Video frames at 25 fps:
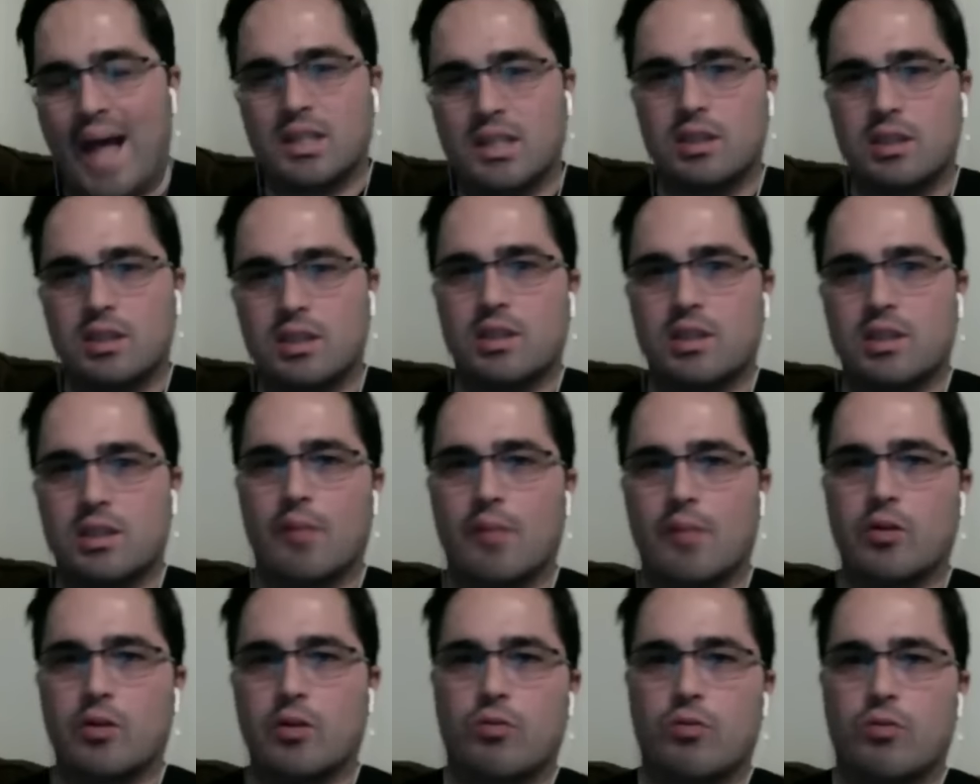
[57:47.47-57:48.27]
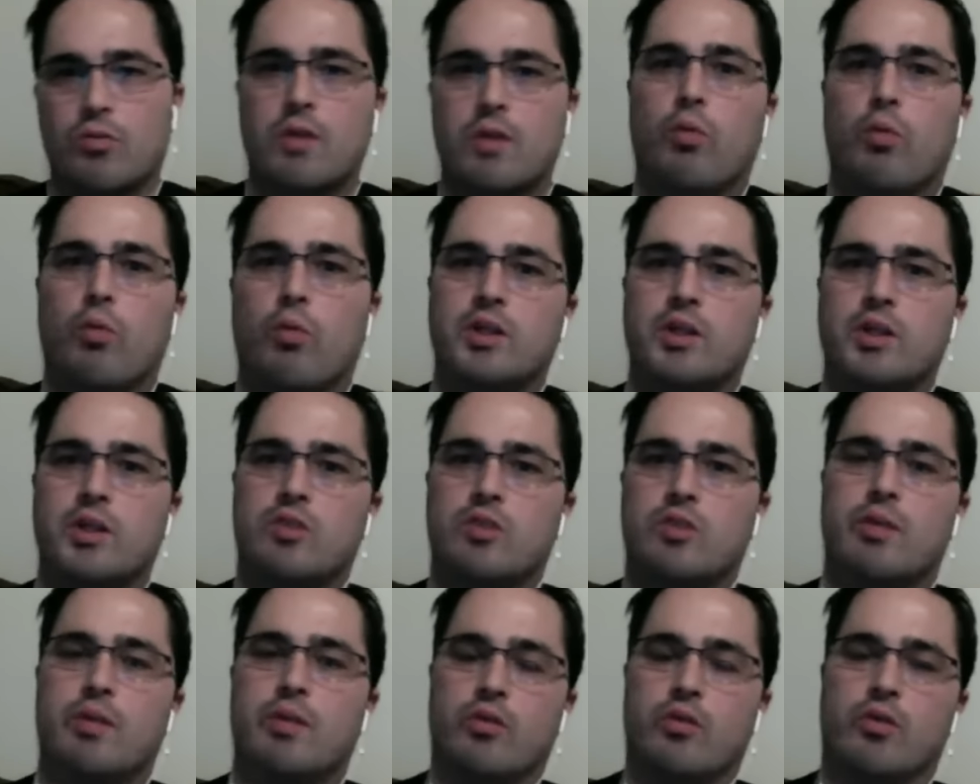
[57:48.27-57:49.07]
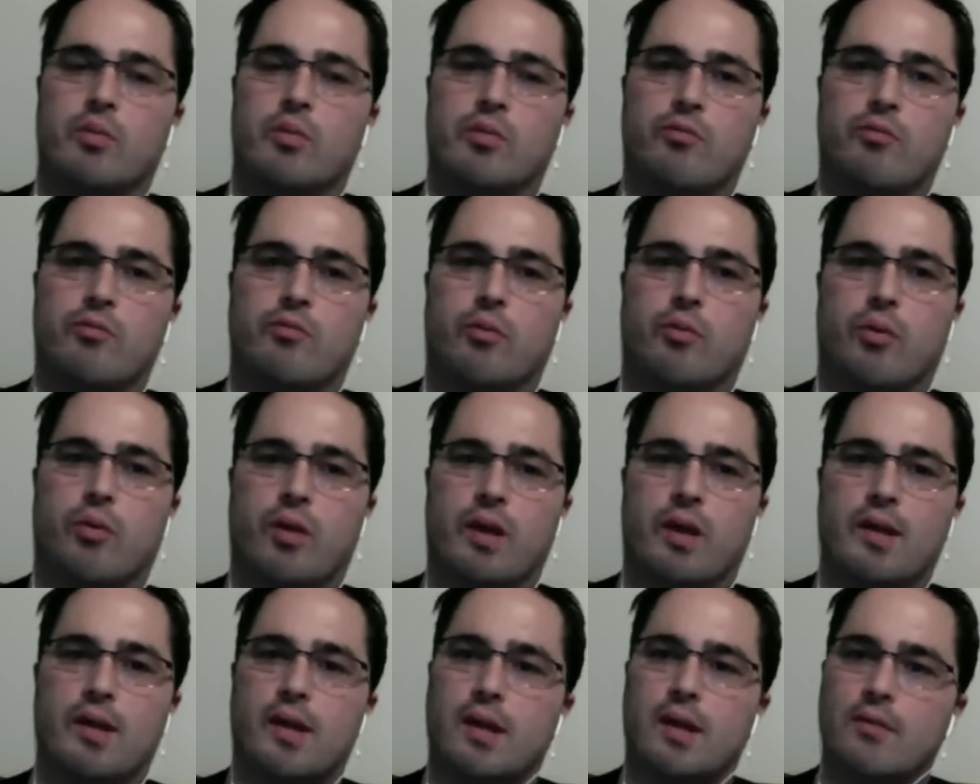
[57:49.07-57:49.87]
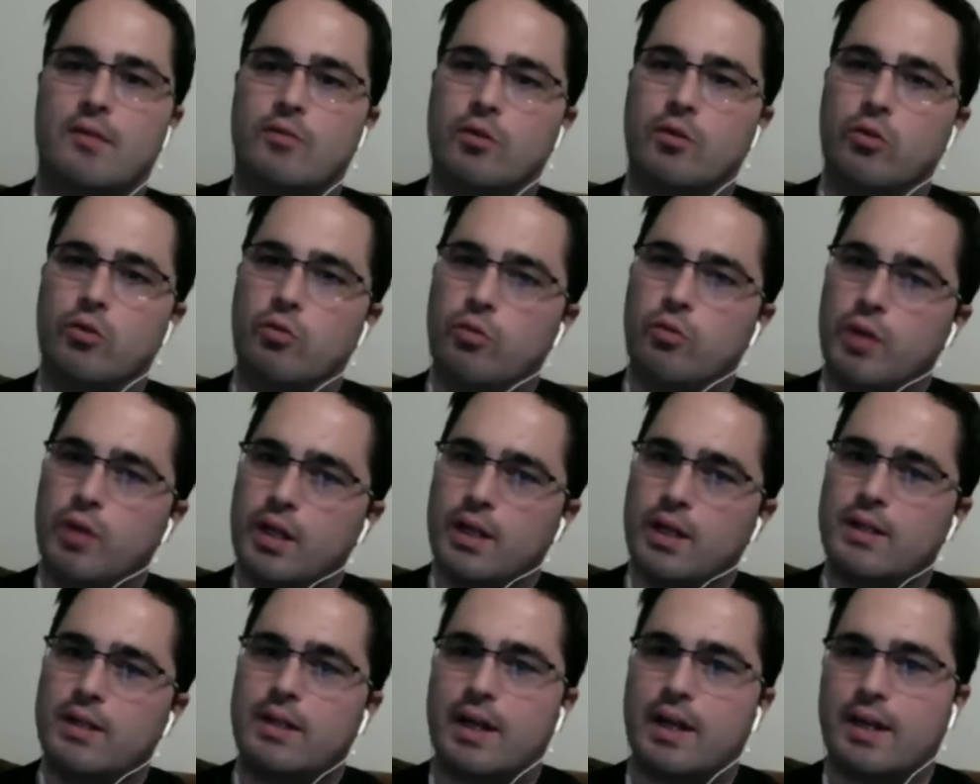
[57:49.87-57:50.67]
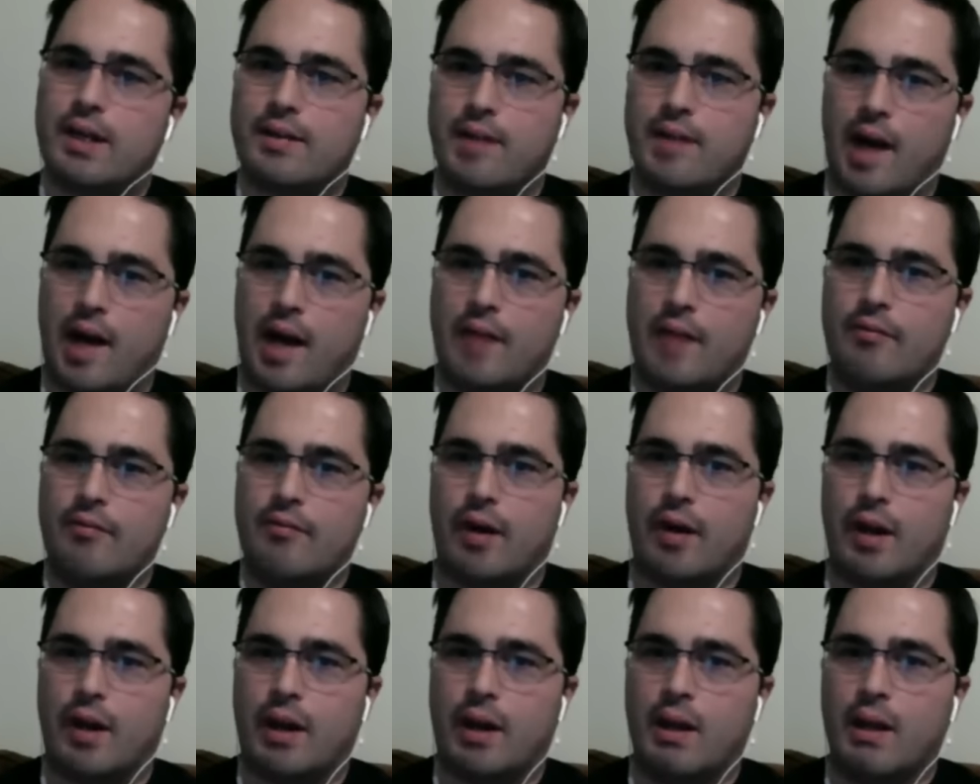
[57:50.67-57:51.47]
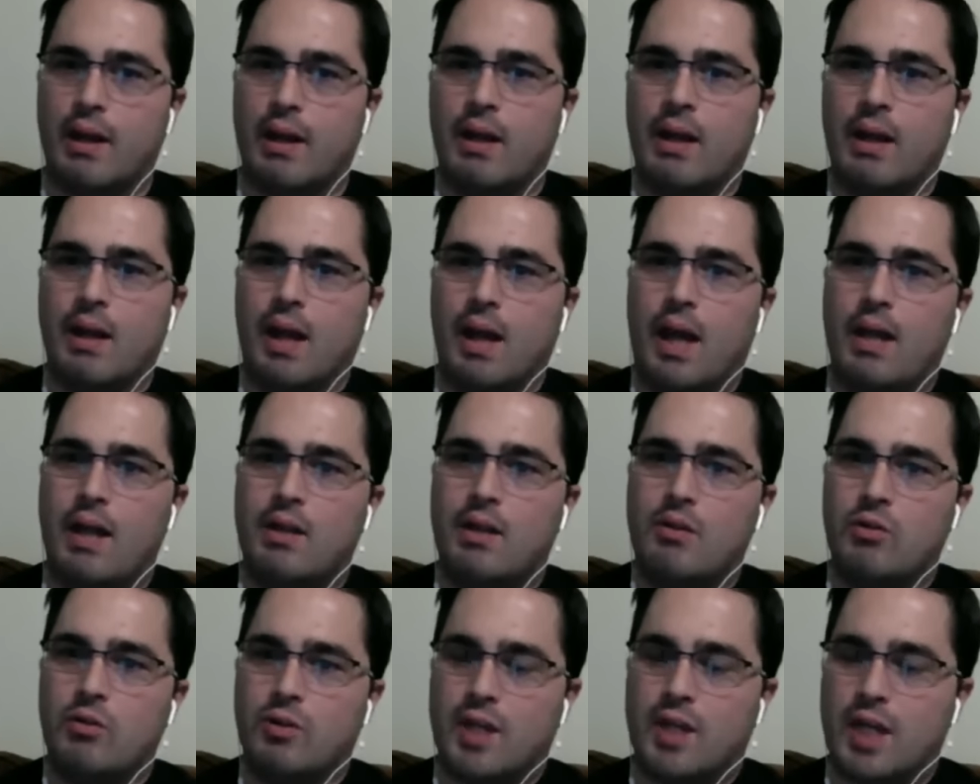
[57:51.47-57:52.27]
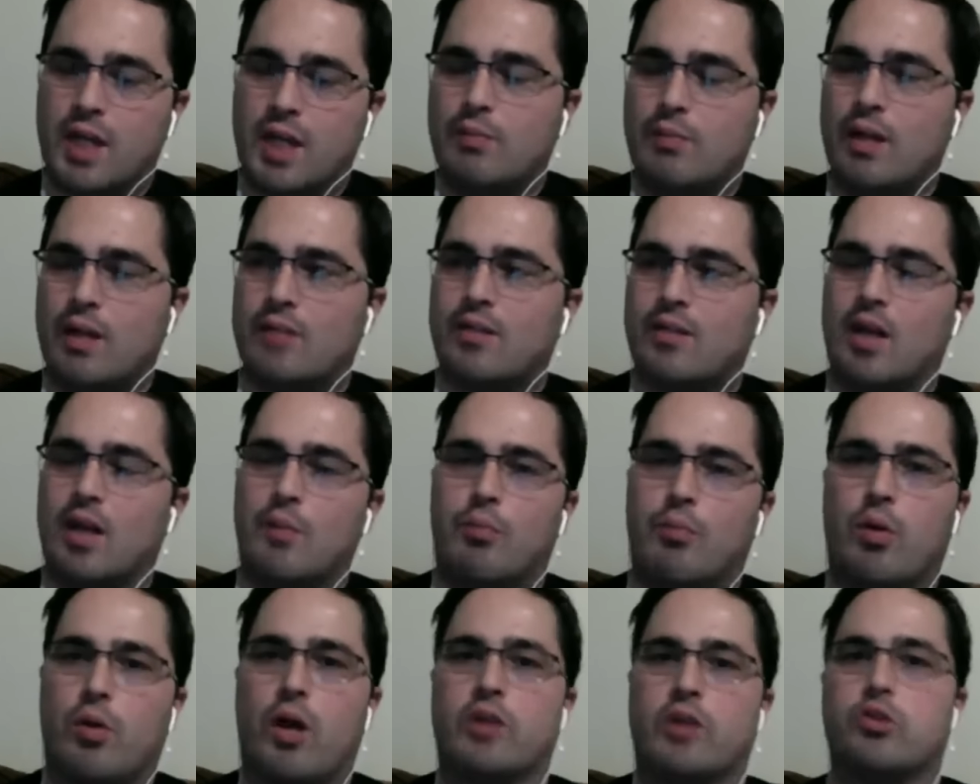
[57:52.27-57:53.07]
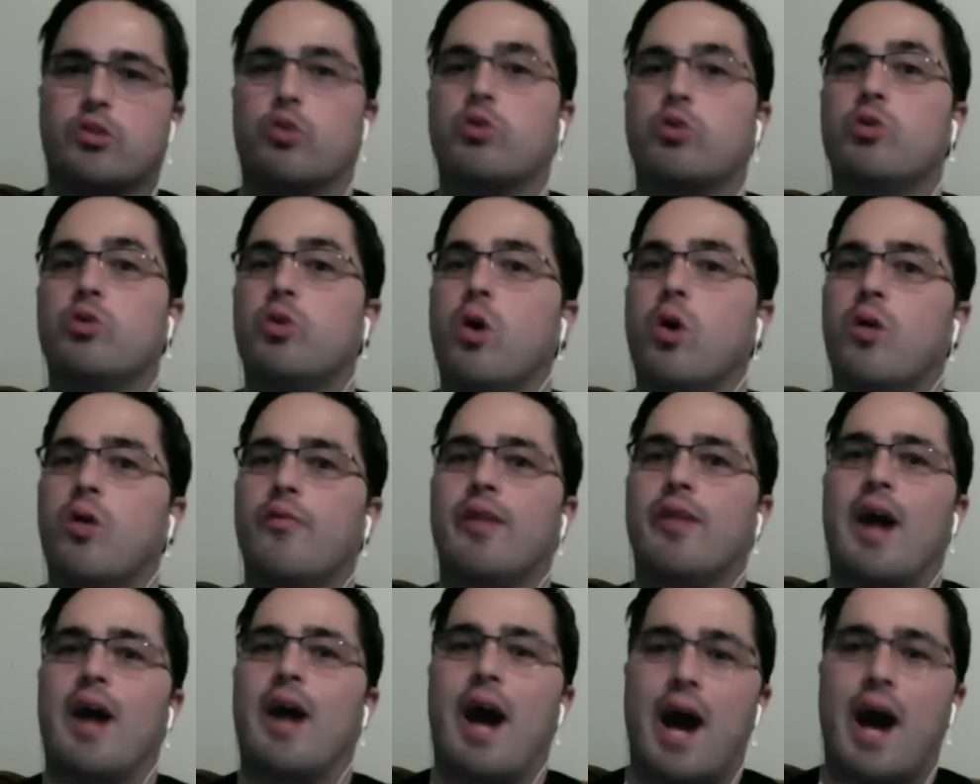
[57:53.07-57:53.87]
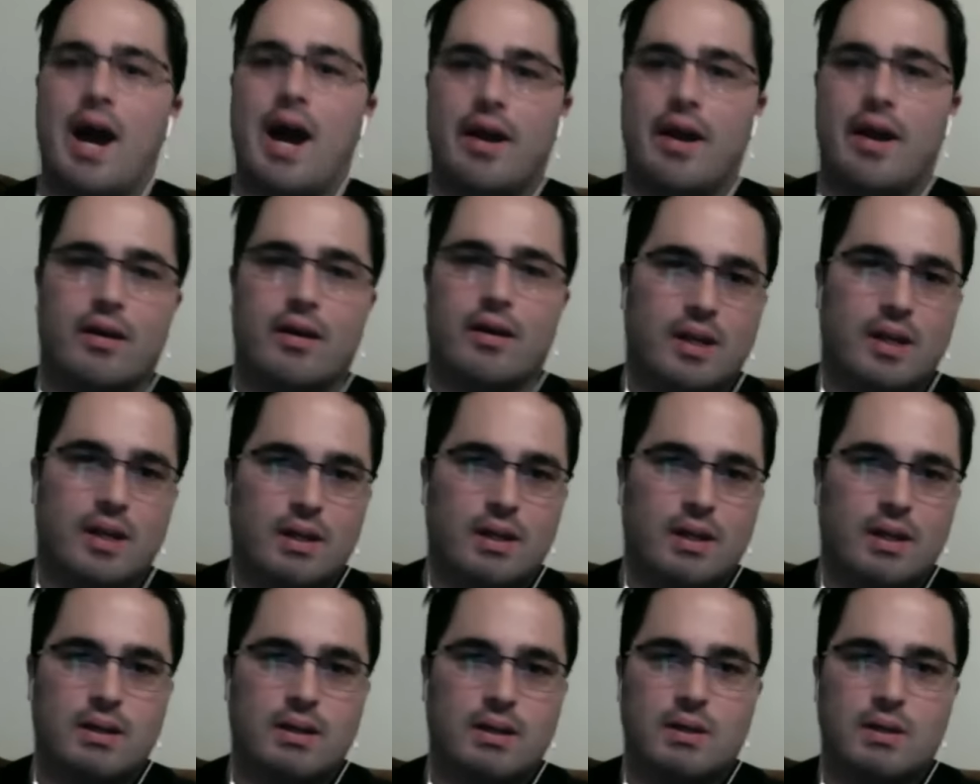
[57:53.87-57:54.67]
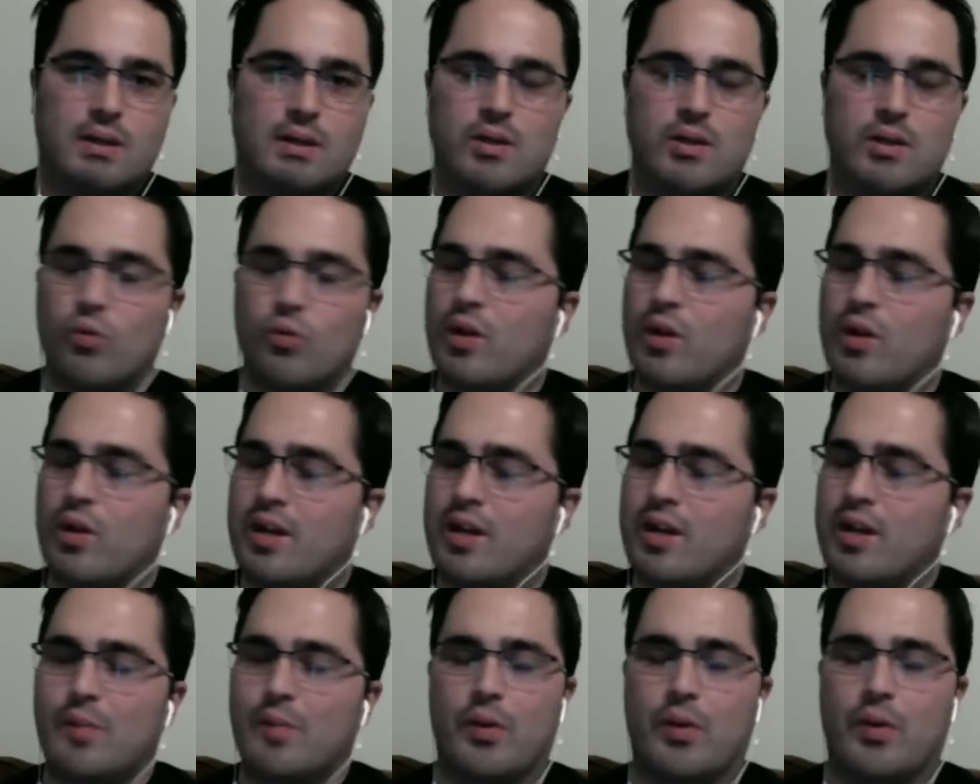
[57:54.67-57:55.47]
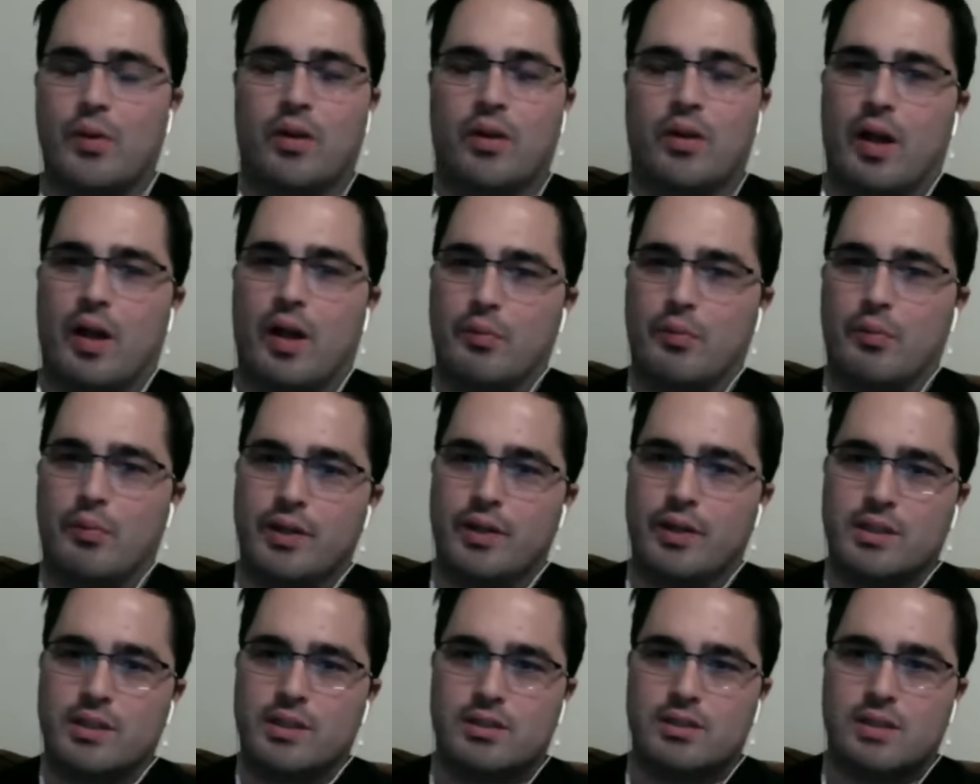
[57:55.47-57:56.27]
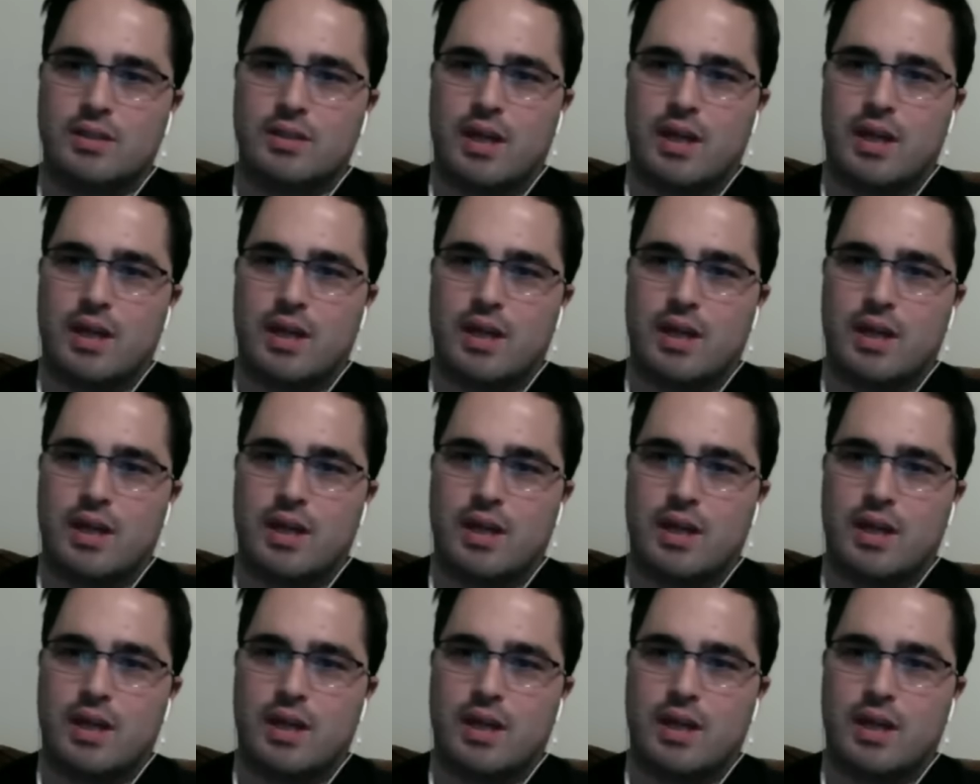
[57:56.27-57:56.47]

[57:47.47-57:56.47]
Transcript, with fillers: in some degree what you've been doing before, and, and if you really take a dive on it, and you keep that same price or you go even higher, you're really going to burn a lot of bridges.